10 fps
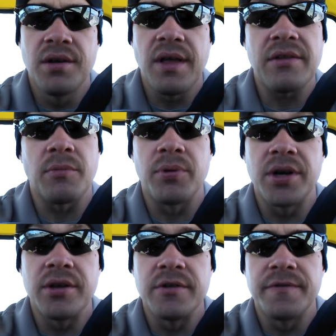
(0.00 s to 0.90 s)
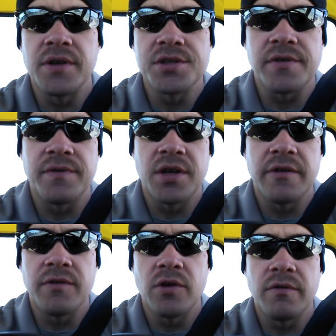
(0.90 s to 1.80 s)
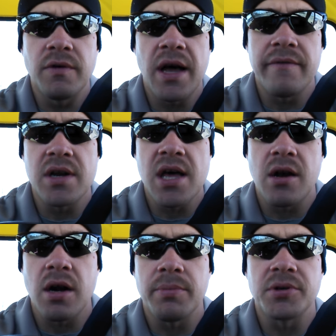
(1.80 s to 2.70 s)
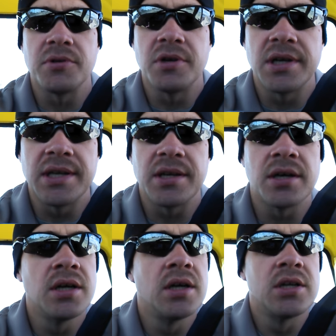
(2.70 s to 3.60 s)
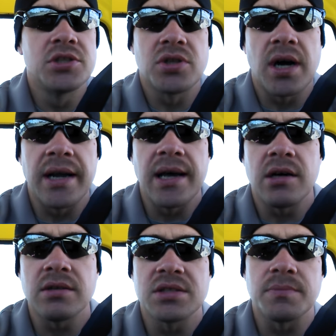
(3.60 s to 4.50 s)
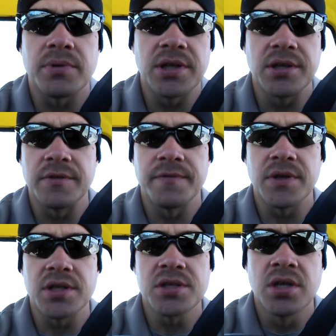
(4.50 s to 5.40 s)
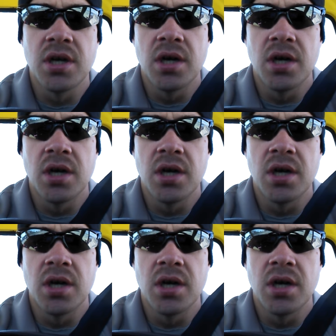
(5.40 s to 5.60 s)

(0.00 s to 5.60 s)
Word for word: That's a pretty good fish. If any of you haven't had an opportunity to try it out, it's a pretty good fish.